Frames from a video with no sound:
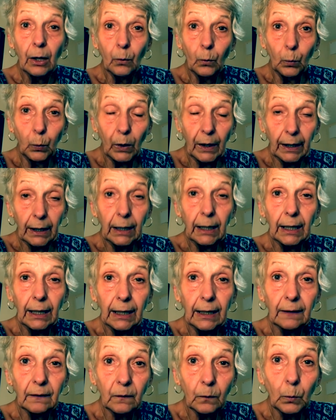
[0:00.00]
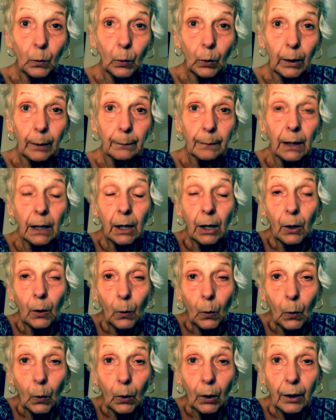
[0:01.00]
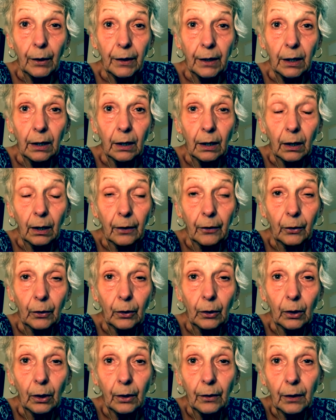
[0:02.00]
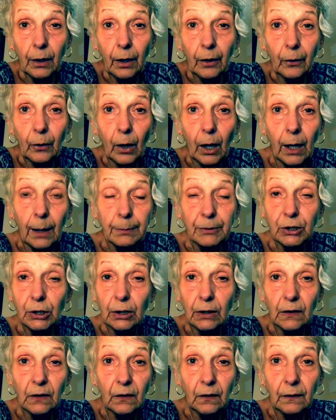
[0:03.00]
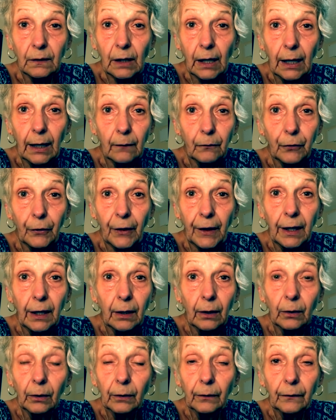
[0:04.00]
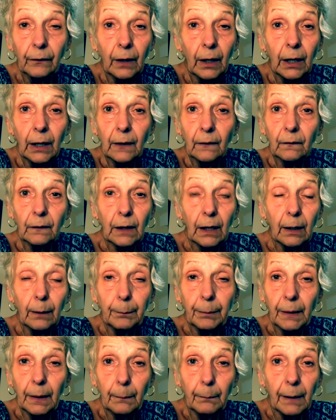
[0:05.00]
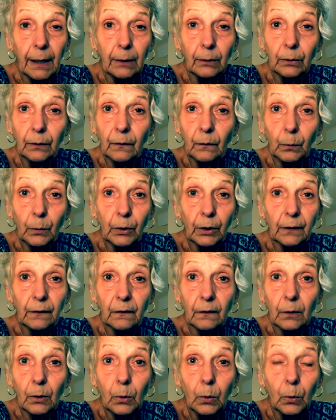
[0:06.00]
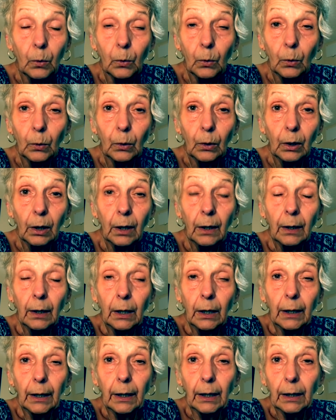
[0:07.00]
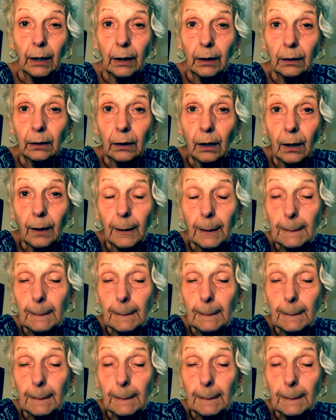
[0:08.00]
when it gets warm. Or the other option is just to head for the hills, stay up in the mountains where it's cool, and